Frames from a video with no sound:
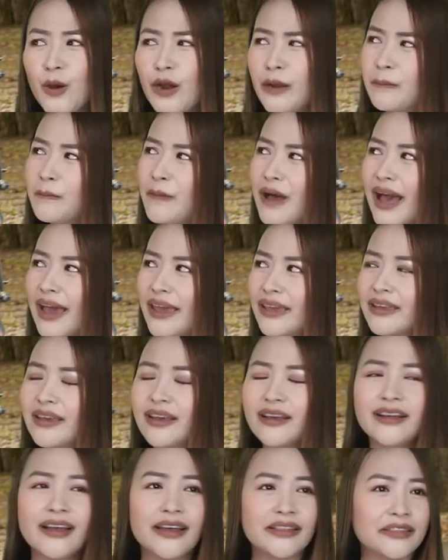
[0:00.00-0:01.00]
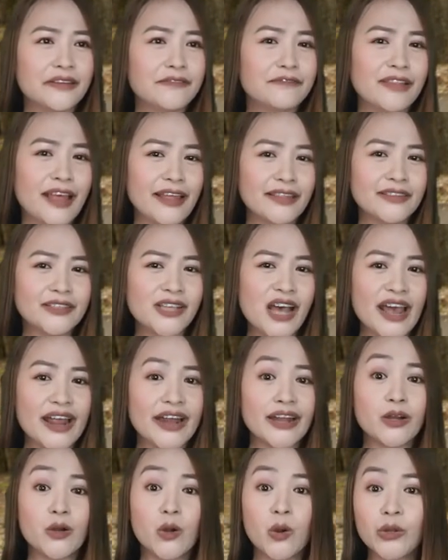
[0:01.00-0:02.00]
Your bike got a flat
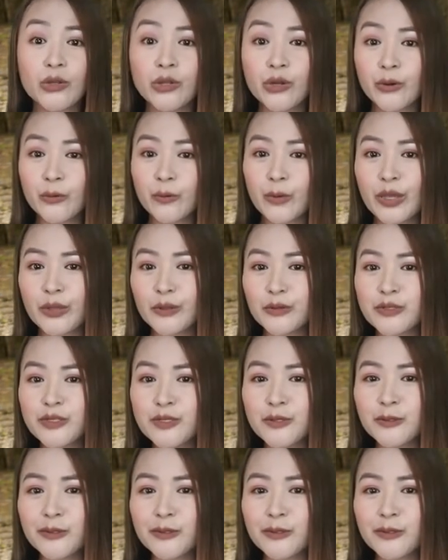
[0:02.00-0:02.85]
tire on your way to